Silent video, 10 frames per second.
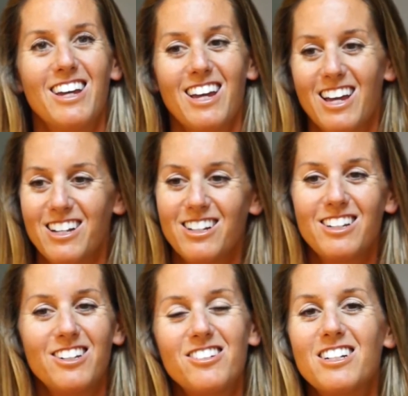and
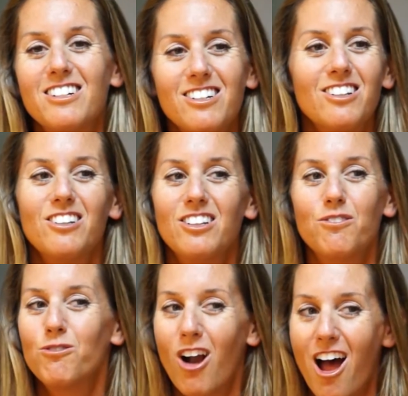you didn't
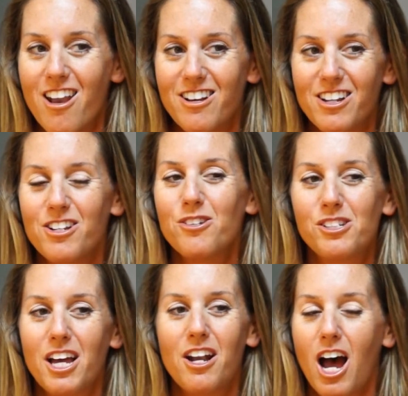run, and you
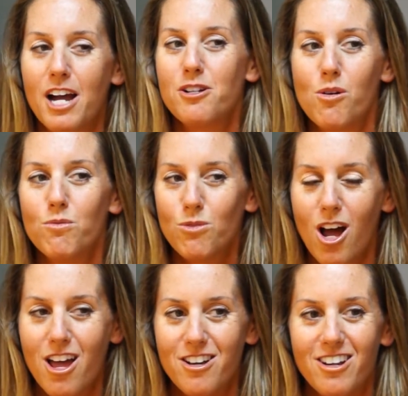said, I don't
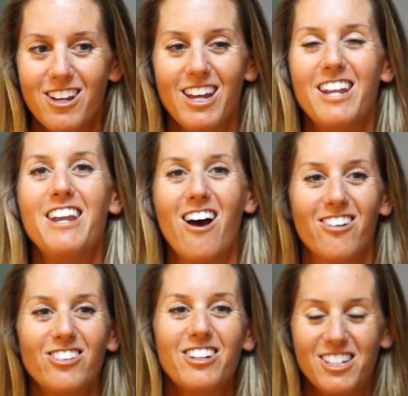run, and
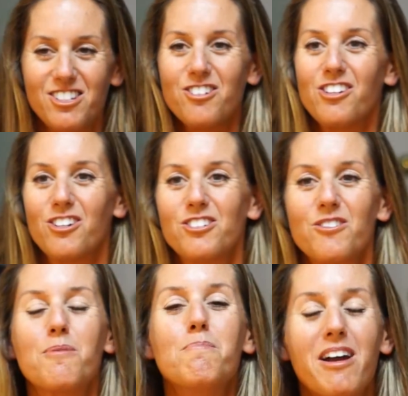now look at you, you're
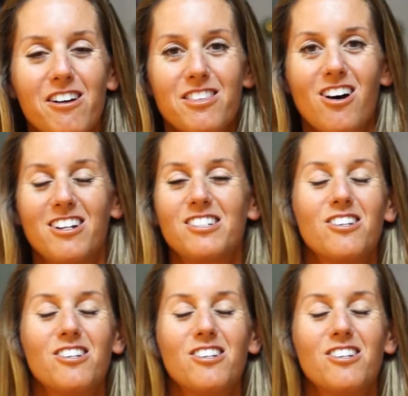doing marathons.